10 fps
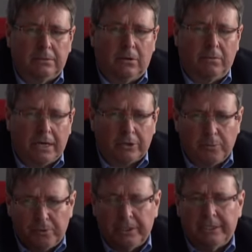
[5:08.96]
OER
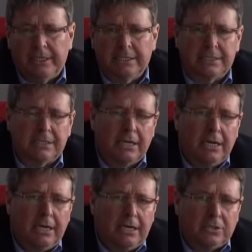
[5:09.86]
communities.
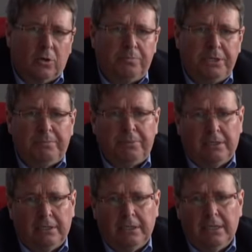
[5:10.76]
So
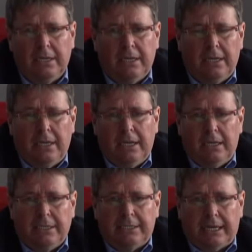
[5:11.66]
people
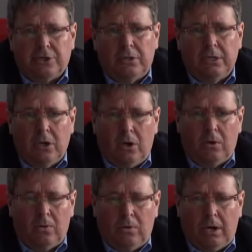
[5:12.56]
that actually
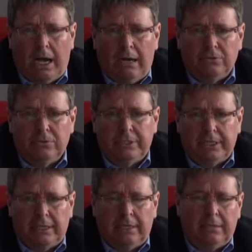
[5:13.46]
know how to
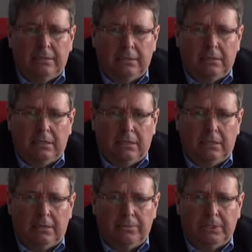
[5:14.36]
deal
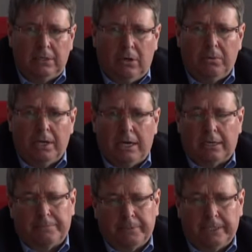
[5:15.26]
with the
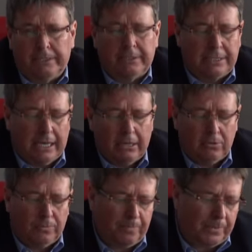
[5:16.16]
OER. And
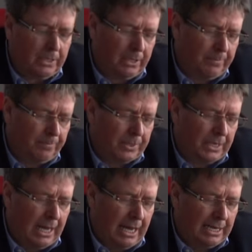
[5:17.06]
now,
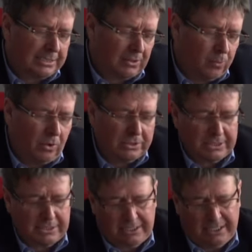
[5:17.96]
as it
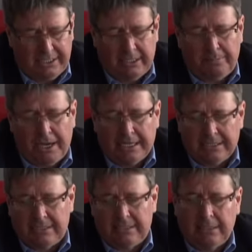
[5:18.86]
was in the
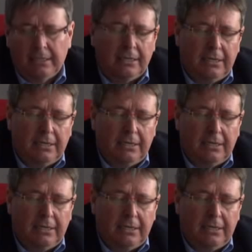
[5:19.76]
past,